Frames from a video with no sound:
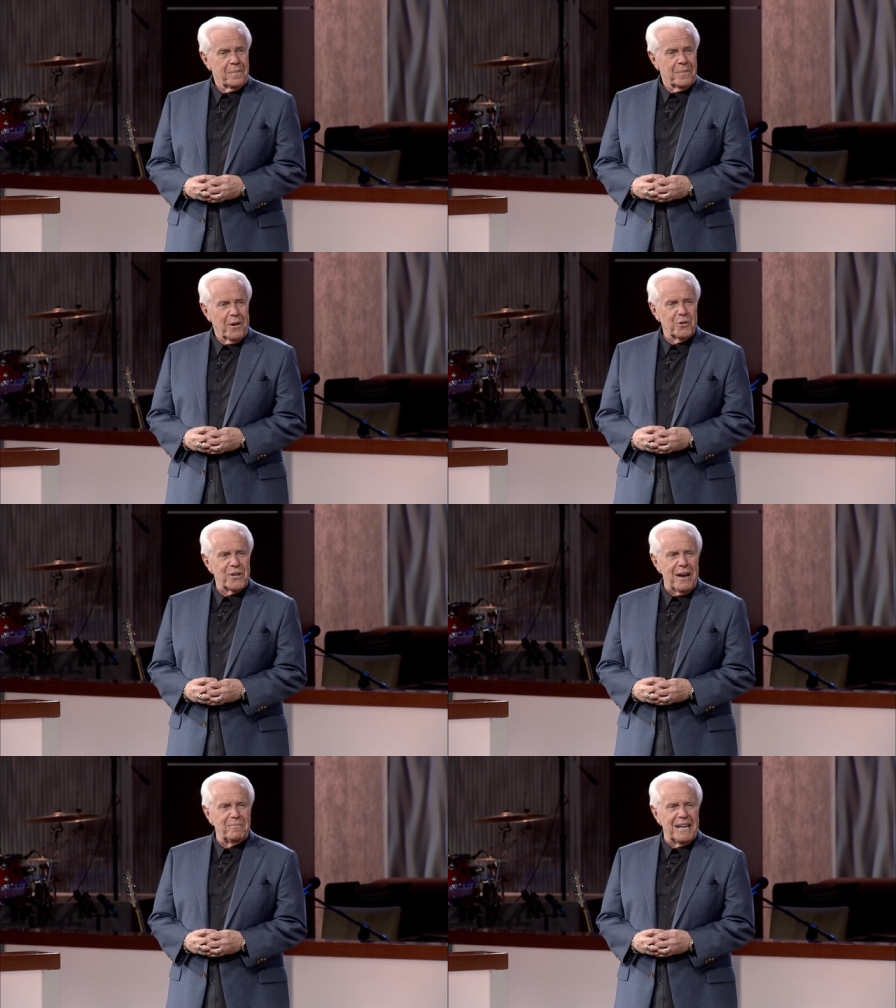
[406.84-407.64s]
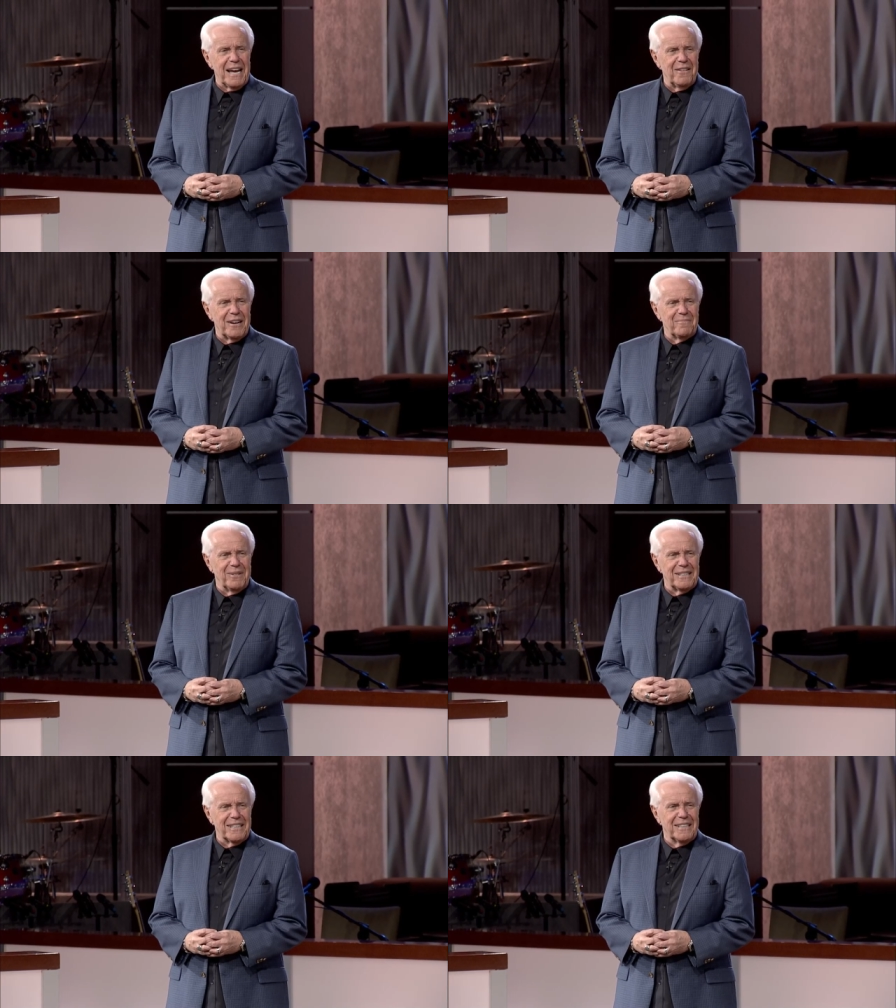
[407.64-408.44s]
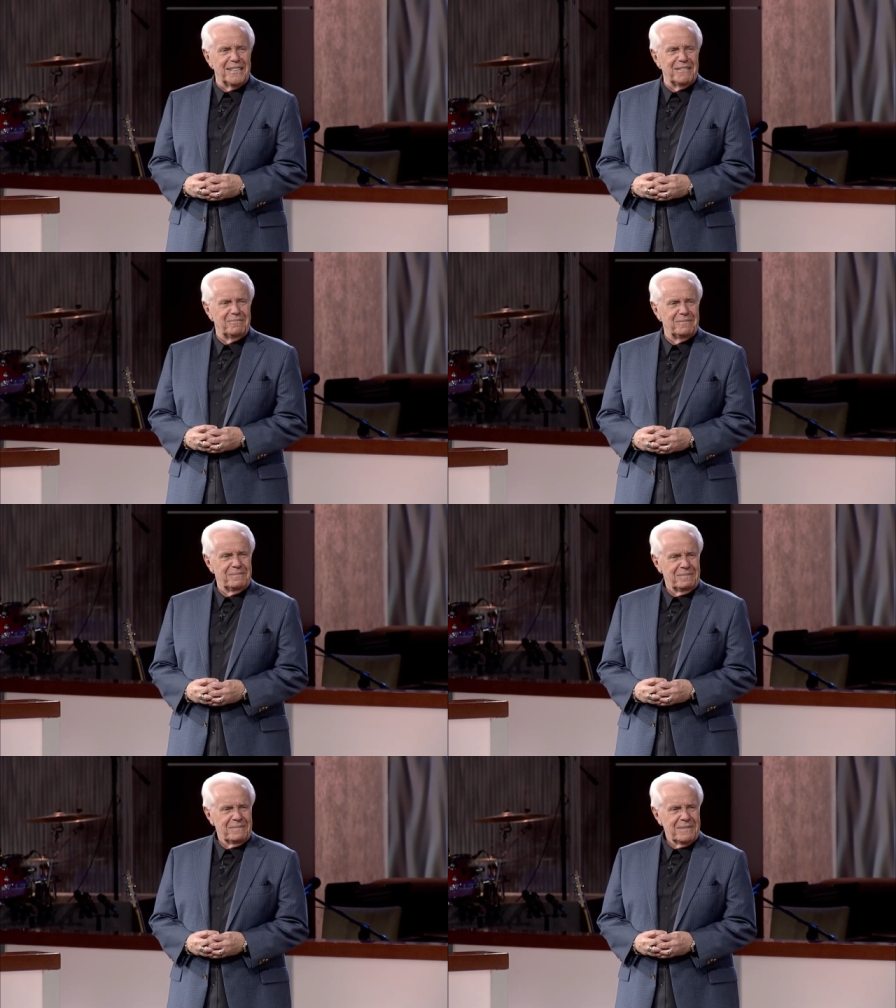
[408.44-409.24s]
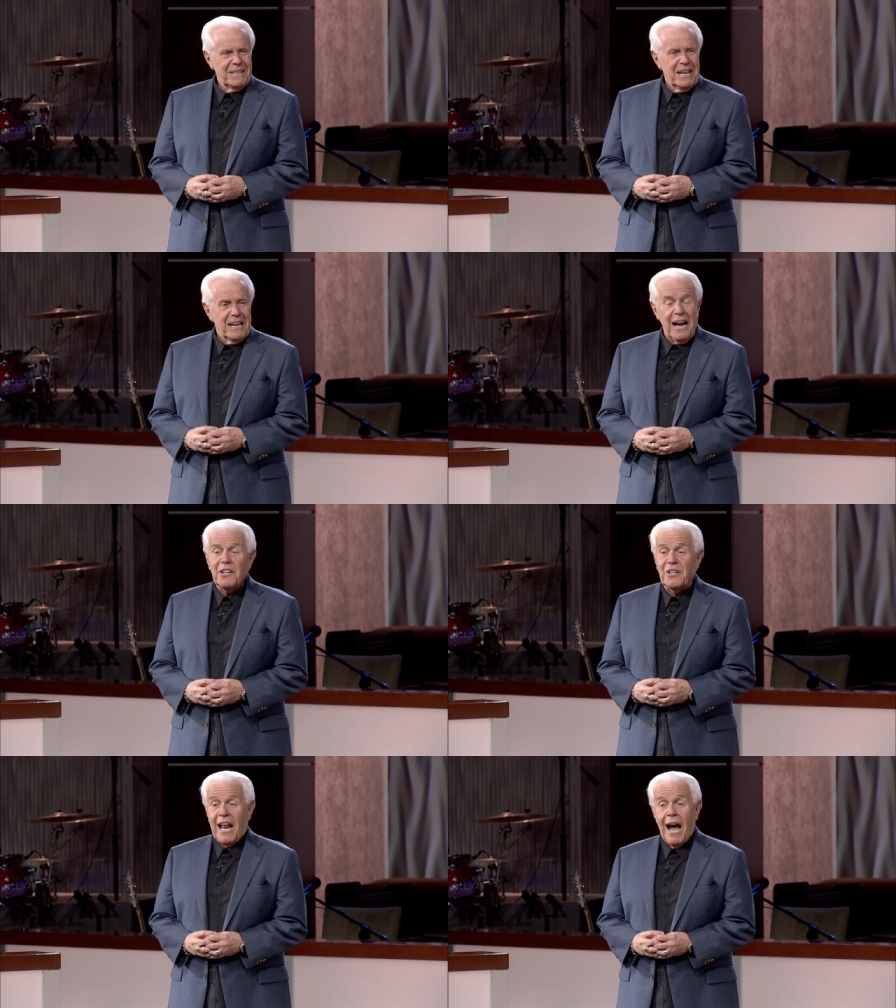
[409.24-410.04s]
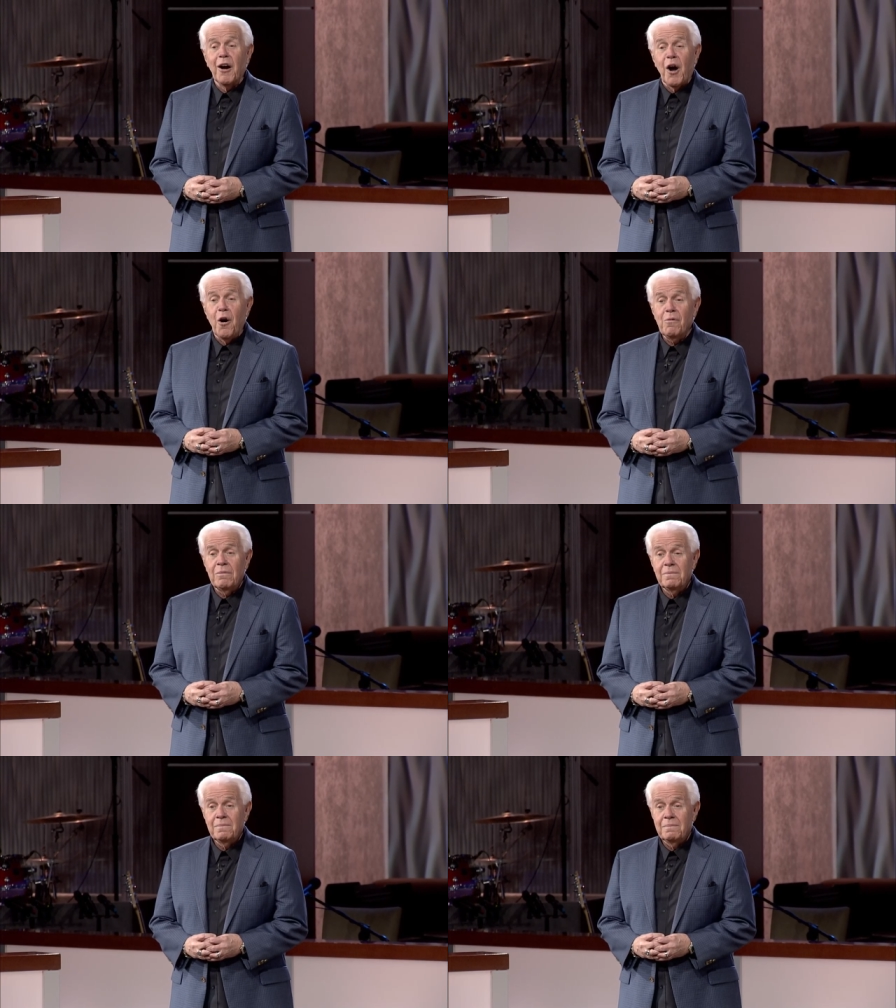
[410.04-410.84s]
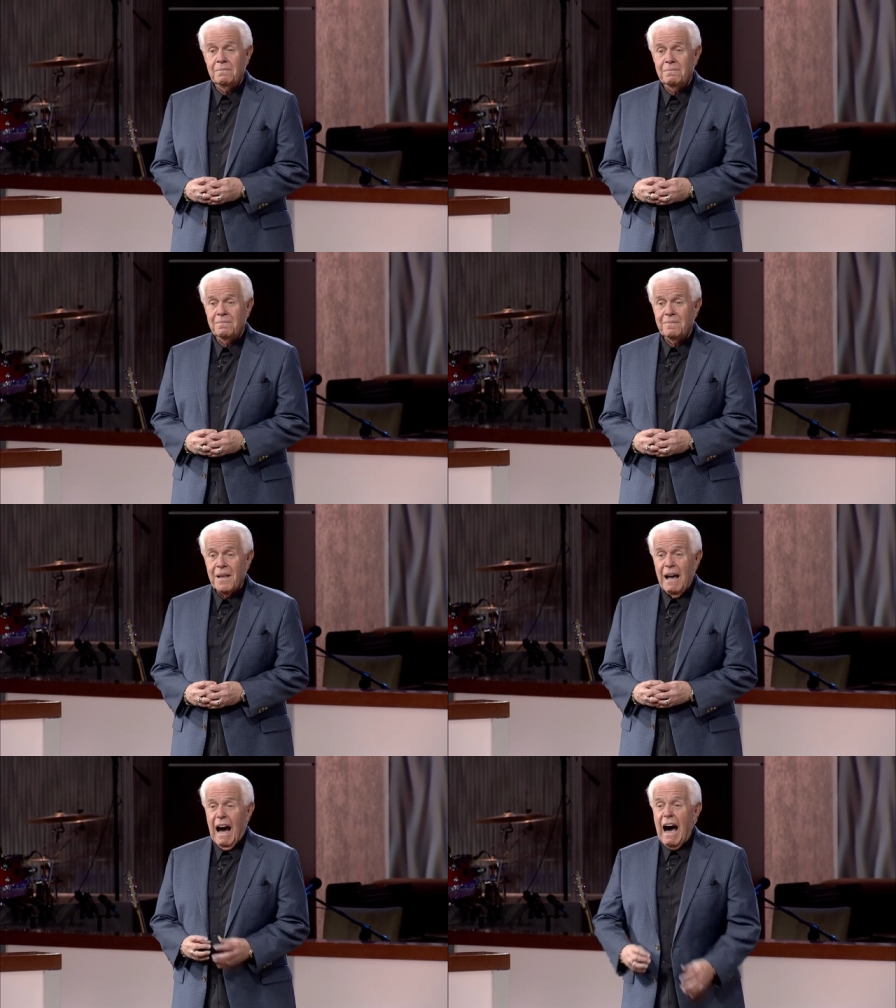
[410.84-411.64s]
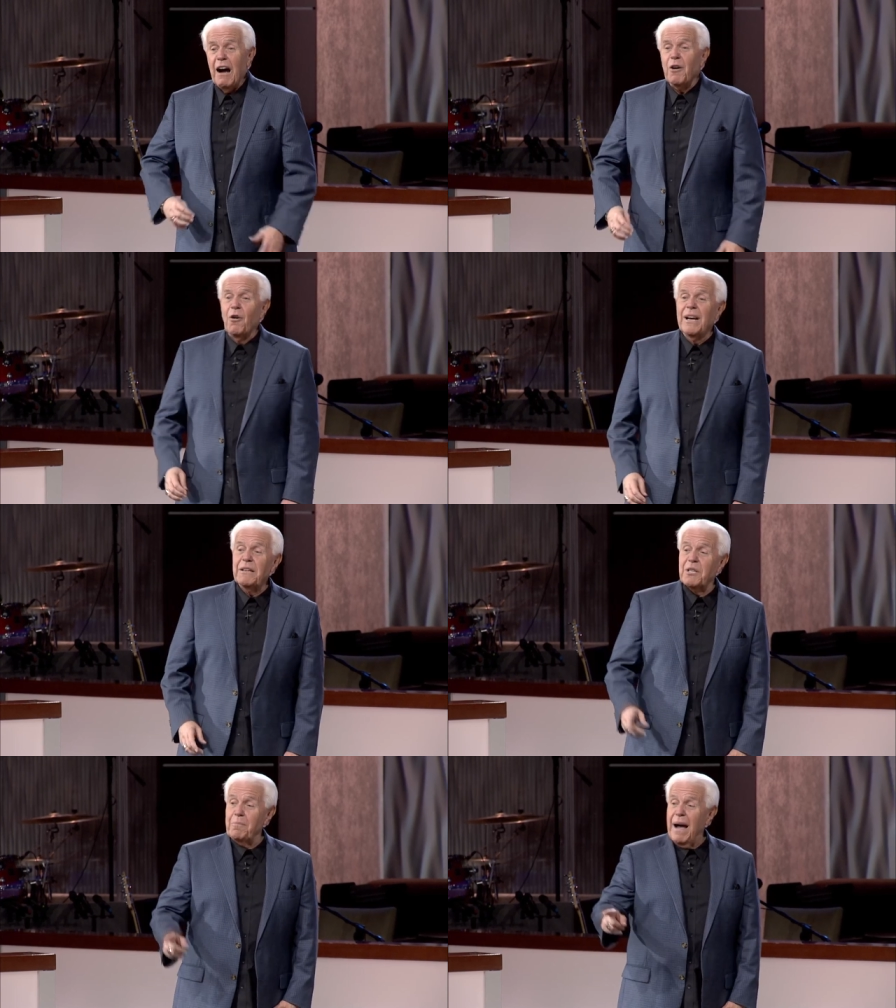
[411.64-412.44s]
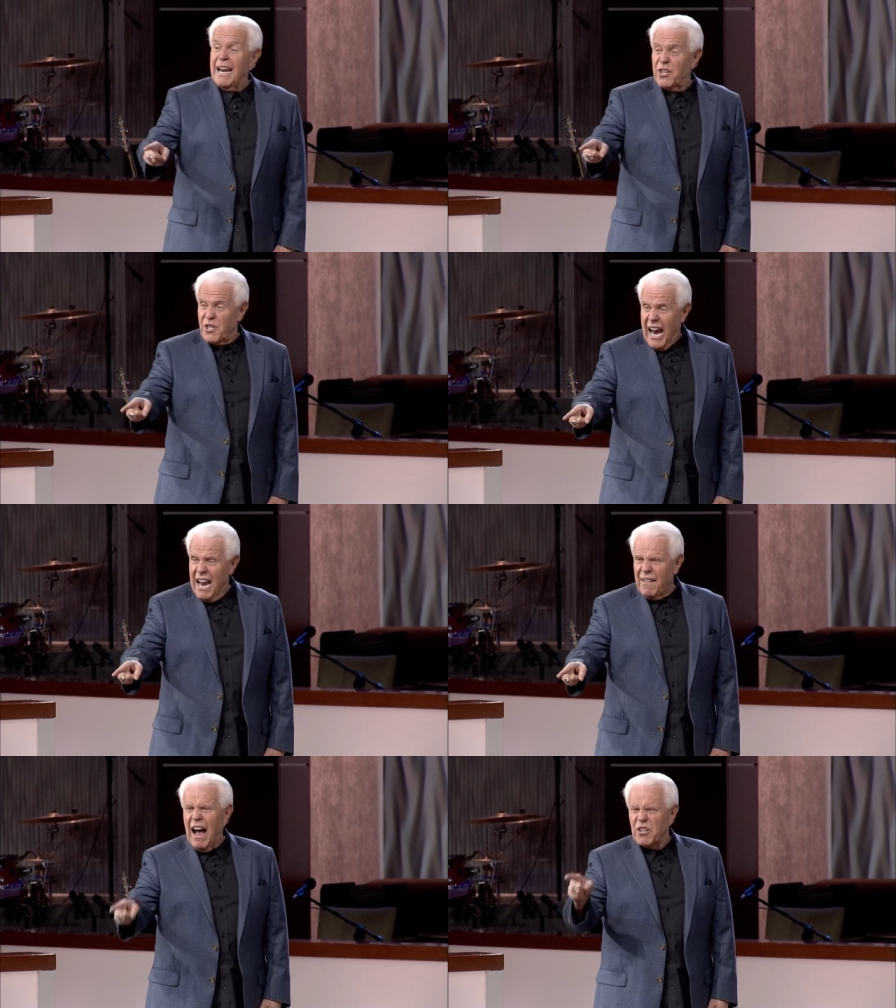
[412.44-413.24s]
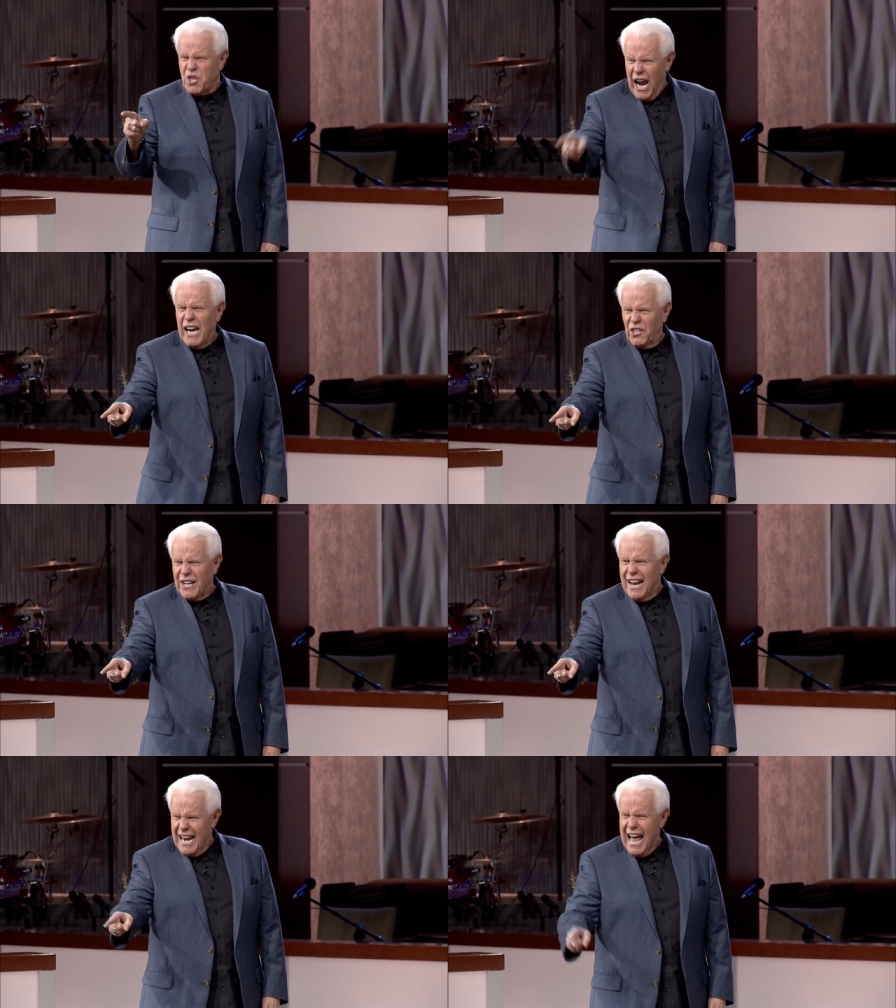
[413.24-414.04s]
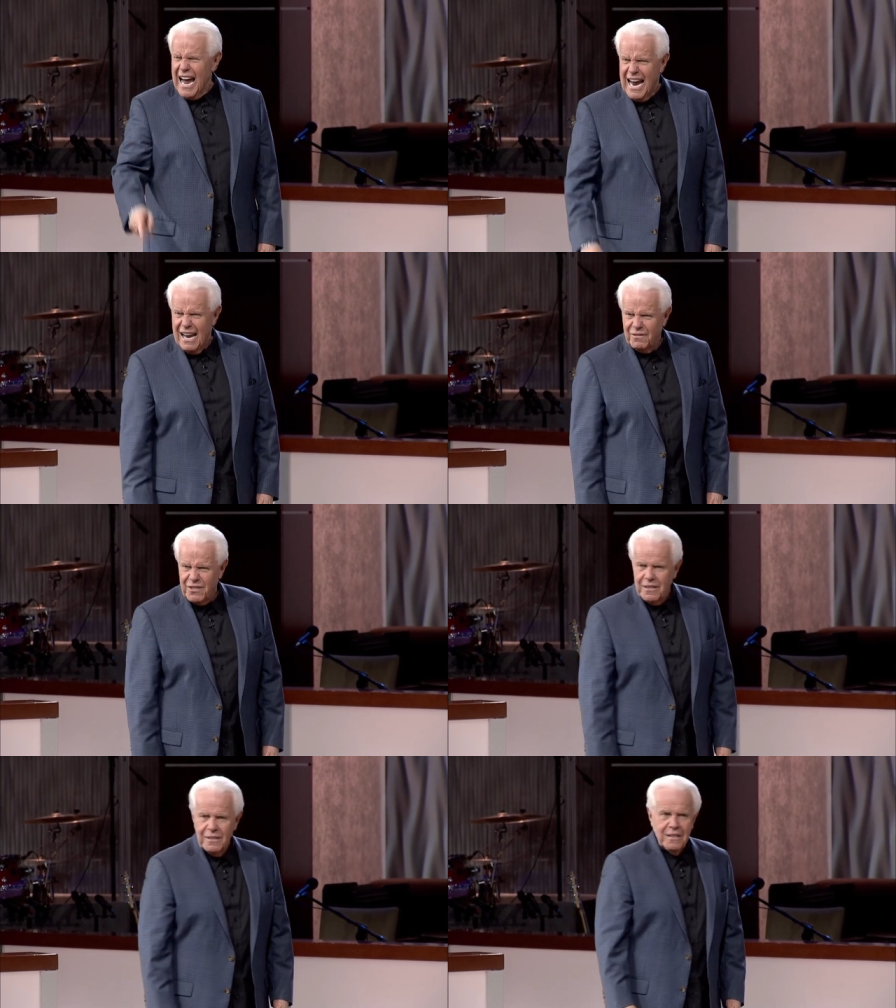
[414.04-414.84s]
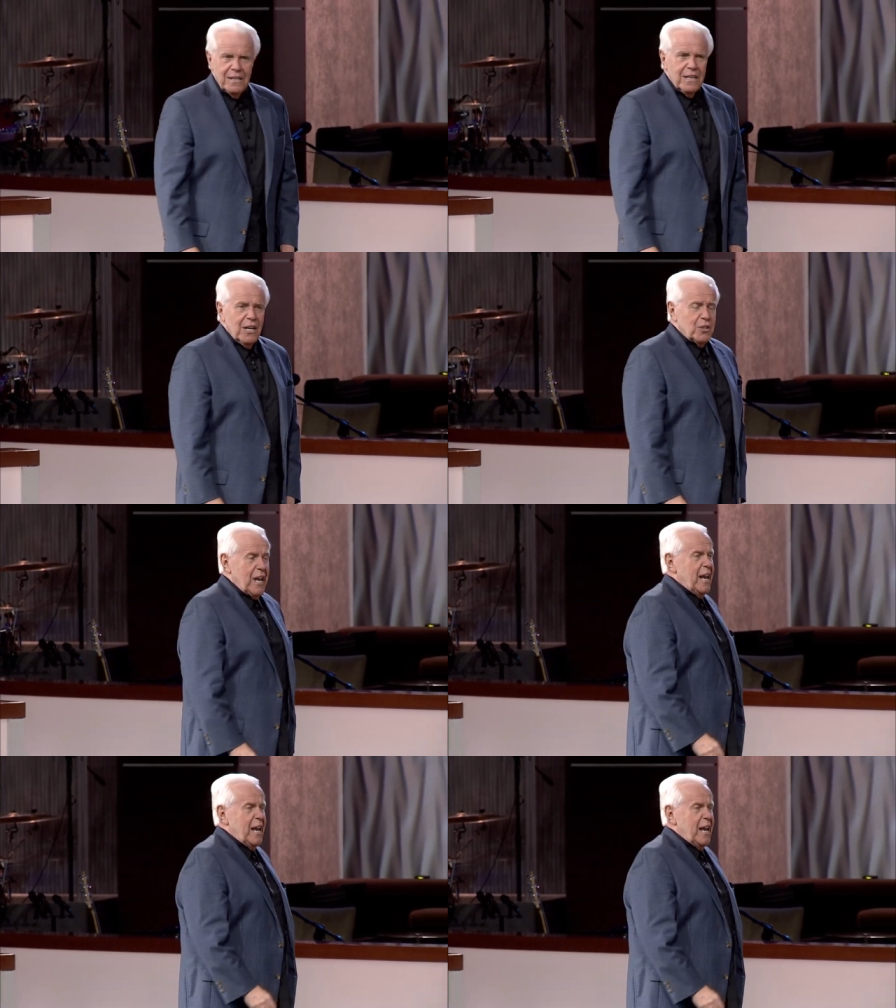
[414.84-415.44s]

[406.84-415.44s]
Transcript: Don't shout me down when I'm preaching good. God said, I'll go. I'll go and get somebody saved. I'll change their lives. See,